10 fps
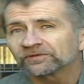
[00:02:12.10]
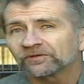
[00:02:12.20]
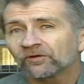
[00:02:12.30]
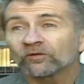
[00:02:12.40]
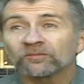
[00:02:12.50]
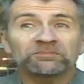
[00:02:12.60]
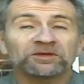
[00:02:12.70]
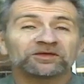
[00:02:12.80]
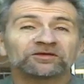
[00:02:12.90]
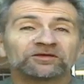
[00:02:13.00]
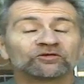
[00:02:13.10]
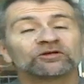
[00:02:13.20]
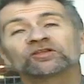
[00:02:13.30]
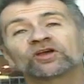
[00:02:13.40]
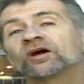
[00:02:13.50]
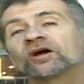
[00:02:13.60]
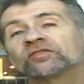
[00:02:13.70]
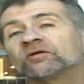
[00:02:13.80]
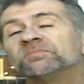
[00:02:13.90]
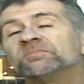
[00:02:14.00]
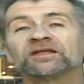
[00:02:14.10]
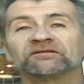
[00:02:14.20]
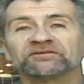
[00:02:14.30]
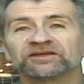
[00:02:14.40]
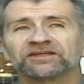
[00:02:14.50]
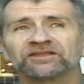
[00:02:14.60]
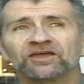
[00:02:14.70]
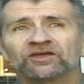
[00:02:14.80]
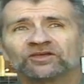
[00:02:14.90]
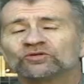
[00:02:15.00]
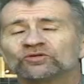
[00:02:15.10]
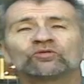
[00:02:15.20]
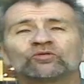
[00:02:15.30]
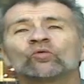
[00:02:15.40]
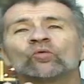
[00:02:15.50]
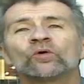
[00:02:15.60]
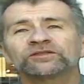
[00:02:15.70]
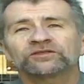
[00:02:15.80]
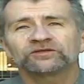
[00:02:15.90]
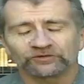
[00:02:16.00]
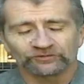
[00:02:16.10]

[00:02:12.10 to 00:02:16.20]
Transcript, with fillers: or maybe you're in the middle of it and you don't know what to do.